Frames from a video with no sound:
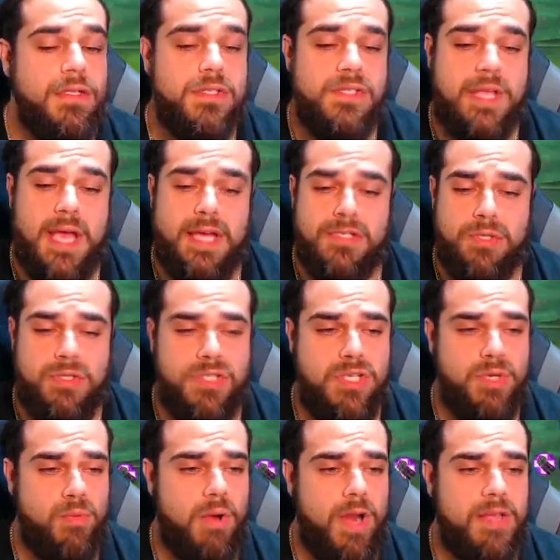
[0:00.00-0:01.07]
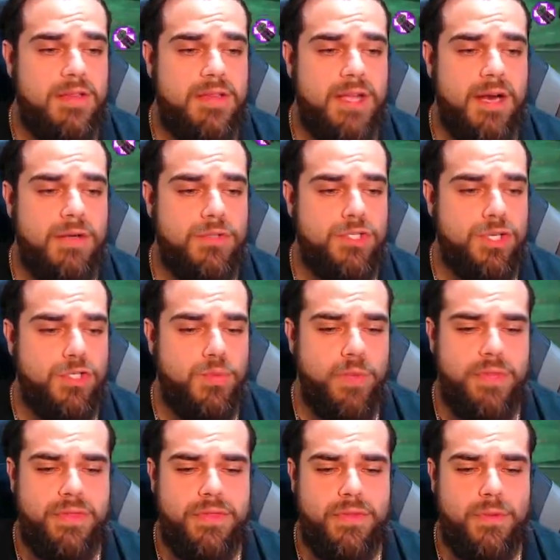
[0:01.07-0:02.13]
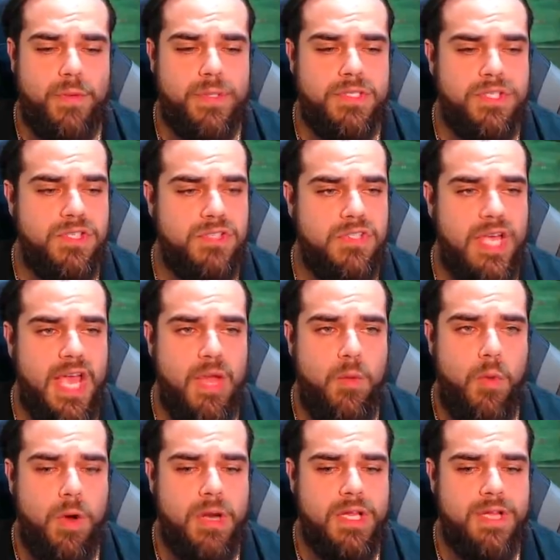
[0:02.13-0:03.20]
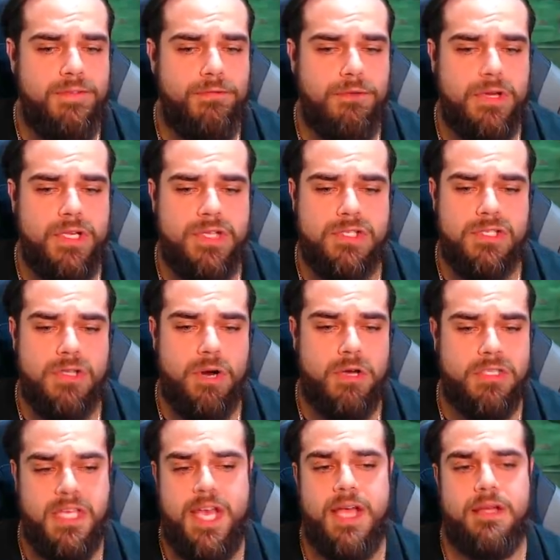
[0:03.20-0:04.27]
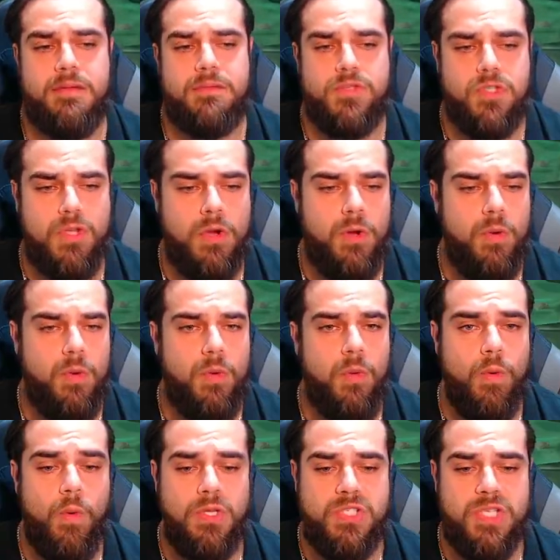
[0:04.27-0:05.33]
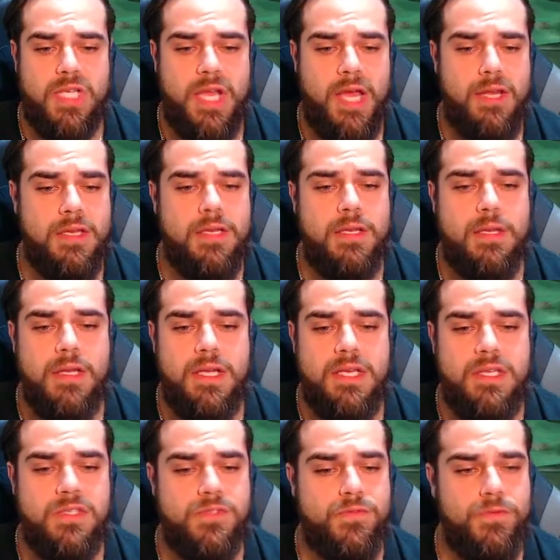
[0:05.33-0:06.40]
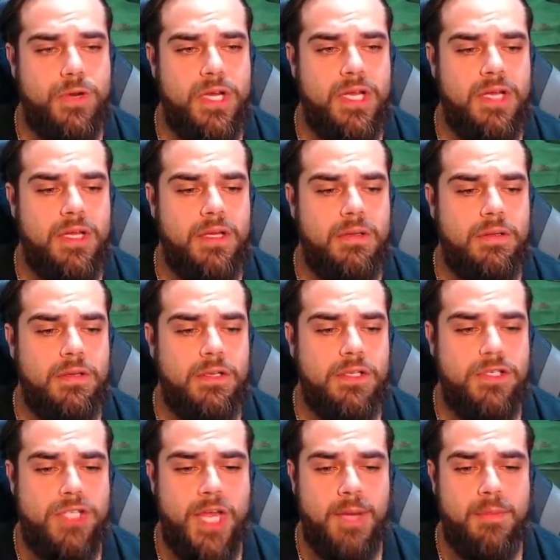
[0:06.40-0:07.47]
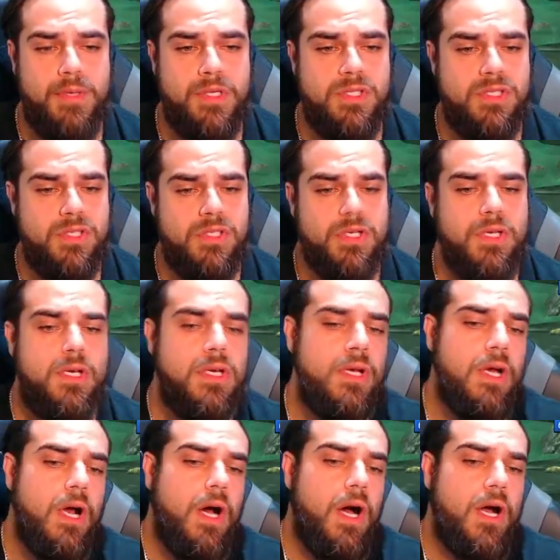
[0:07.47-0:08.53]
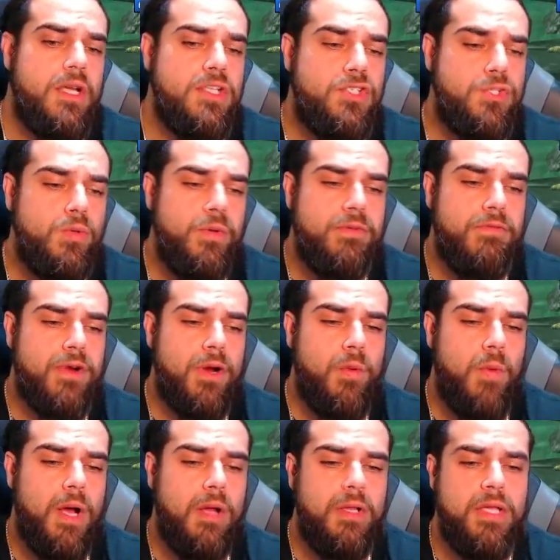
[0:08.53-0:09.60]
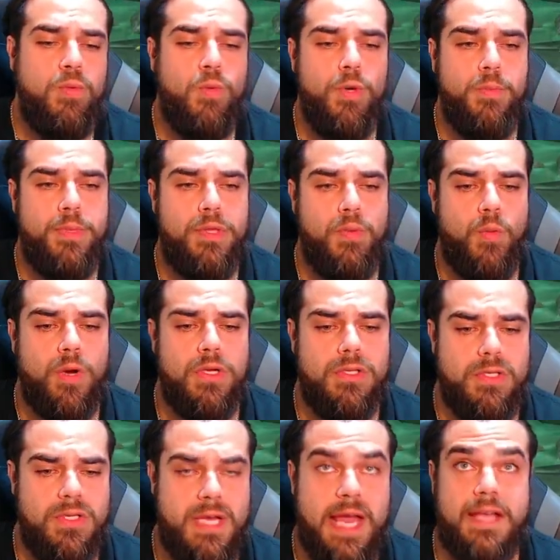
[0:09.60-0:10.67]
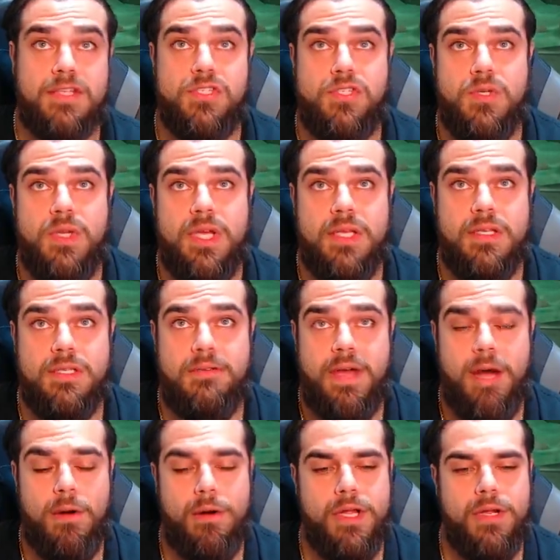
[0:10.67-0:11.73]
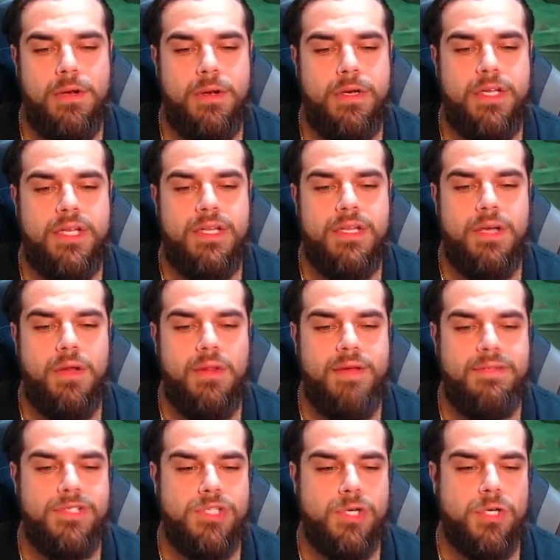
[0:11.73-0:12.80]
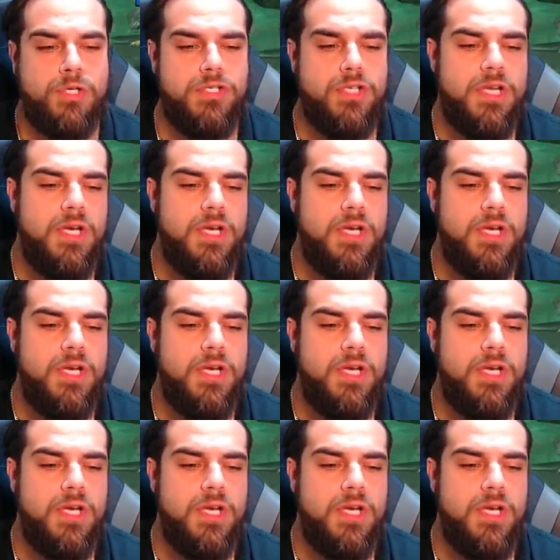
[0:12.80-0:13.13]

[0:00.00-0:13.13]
as you can see right there, just with Quintus's A1, he frees Artak. So once again, he's freeing champions. He's doing very well. He will be the one next to get devoured here in 11 turns.